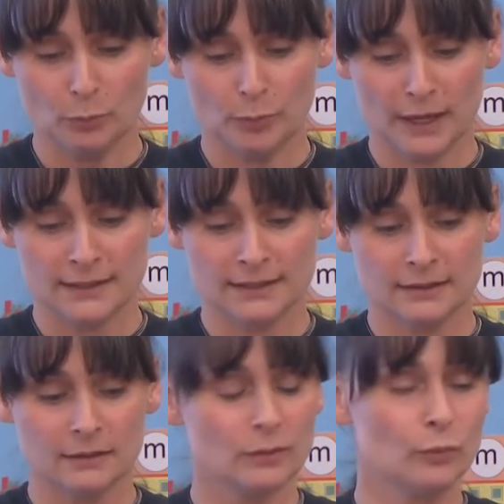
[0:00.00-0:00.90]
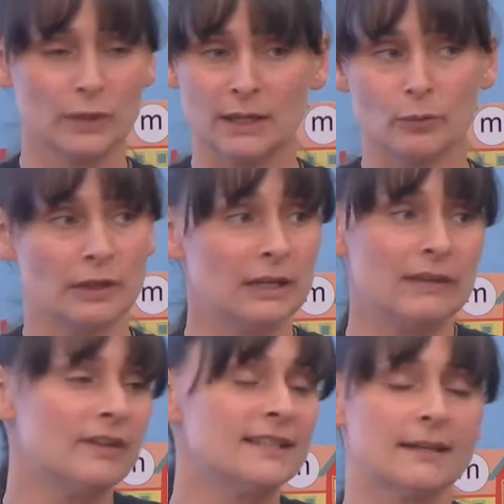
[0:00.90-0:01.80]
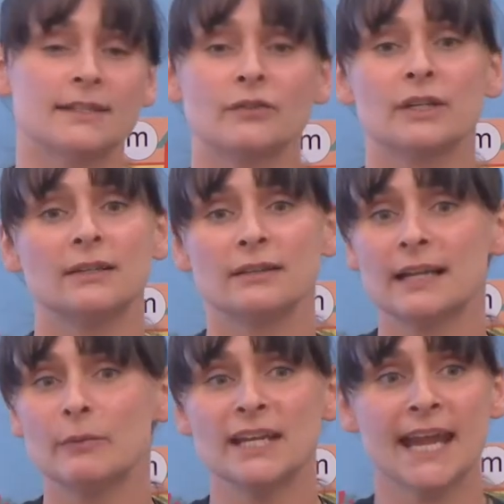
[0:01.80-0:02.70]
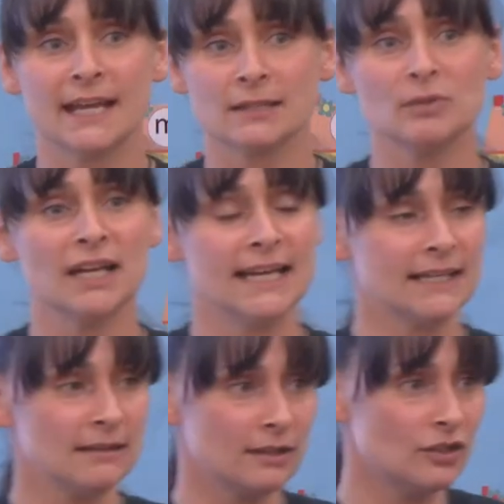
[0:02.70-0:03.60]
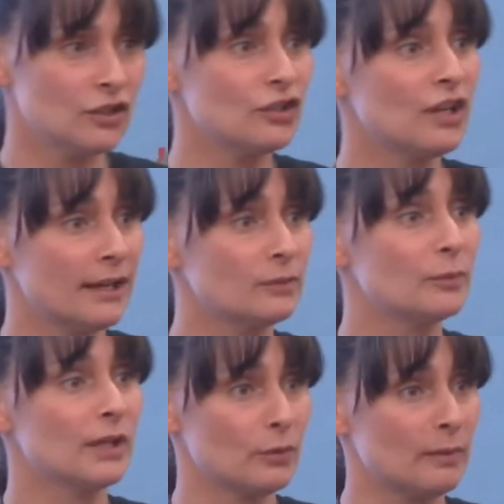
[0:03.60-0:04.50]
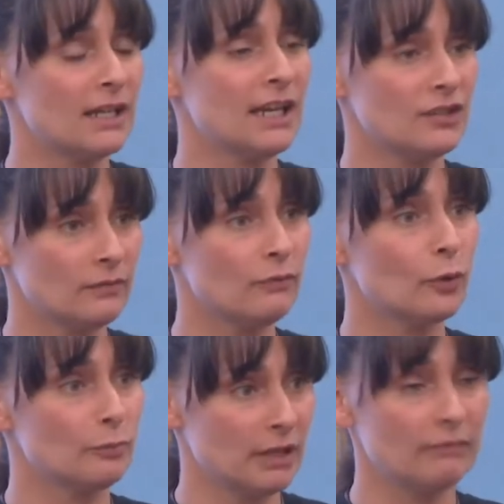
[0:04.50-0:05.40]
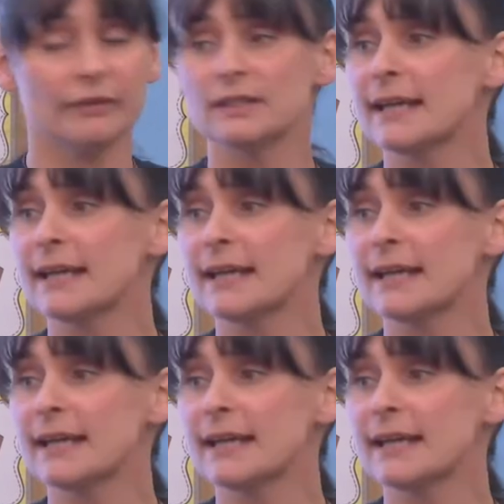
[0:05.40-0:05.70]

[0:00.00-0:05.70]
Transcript: but we, even sunscreen, we can't apply anything to your child without a medication form being filled